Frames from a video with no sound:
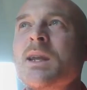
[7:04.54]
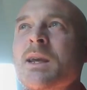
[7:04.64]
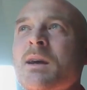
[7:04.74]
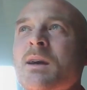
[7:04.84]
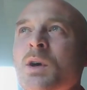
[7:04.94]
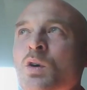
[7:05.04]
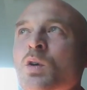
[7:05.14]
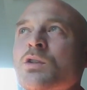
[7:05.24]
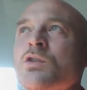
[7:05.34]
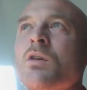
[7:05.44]
like a
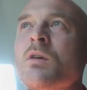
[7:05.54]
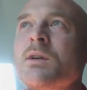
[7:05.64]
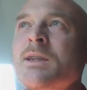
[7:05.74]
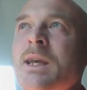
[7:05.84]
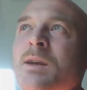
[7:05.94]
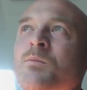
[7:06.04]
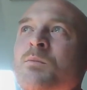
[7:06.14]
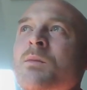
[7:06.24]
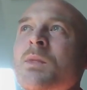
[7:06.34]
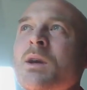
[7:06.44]
culture or a
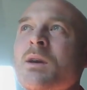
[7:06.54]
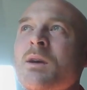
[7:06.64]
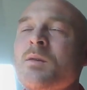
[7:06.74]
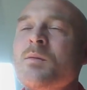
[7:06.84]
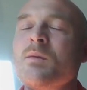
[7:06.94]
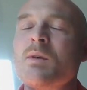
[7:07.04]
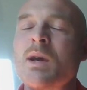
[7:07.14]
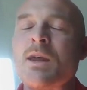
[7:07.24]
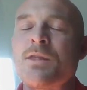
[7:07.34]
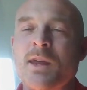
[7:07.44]
team
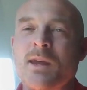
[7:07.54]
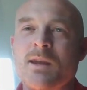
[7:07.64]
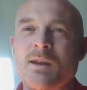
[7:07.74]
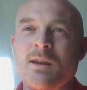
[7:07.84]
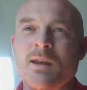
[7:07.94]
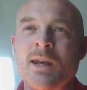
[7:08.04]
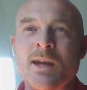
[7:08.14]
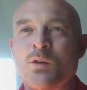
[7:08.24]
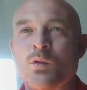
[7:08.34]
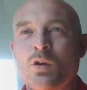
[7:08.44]
ethic,
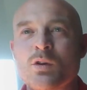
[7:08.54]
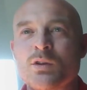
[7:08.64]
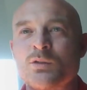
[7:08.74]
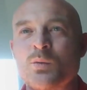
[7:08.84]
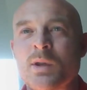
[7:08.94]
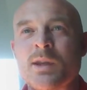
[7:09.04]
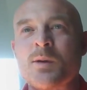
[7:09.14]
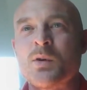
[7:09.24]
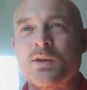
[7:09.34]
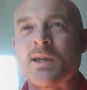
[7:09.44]
it grows whether you
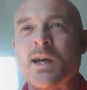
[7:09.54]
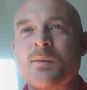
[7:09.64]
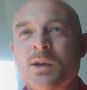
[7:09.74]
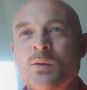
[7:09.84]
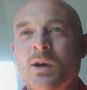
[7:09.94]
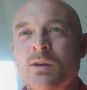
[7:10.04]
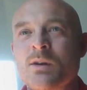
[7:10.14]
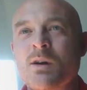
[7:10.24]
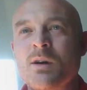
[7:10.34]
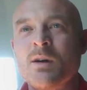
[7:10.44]
put time into it or
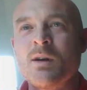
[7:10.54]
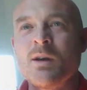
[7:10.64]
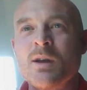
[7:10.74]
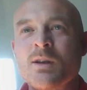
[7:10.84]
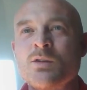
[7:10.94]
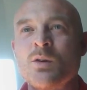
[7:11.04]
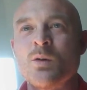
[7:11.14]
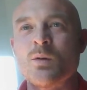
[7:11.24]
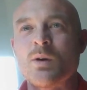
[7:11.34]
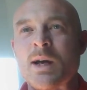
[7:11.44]
not.
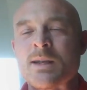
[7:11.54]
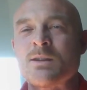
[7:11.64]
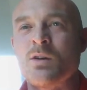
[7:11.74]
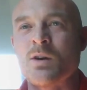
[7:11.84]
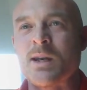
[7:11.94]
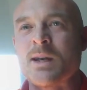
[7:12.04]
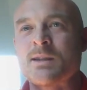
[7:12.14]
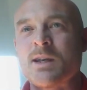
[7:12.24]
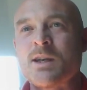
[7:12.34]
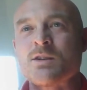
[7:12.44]
So as an
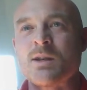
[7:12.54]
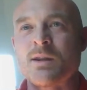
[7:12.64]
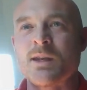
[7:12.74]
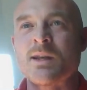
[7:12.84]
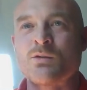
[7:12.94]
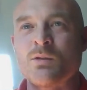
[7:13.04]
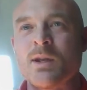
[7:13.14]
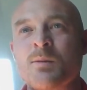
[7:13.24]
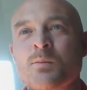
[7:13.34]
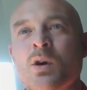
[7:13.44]
organization, I think it's really
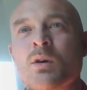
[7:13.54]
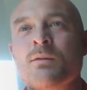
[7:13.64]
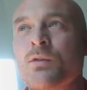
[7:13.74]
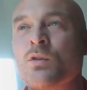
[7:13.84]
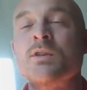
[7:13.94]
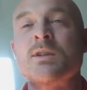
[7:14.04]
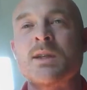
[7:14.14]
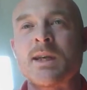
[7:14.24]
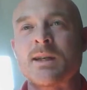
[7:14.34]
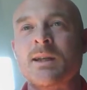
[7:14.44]
important for us to
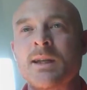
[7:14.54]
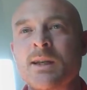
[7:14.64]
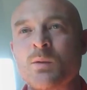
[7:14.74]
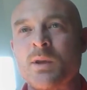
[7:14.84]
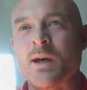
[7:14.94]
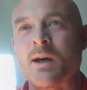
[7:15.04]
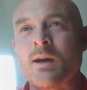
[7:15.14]
take the lead with that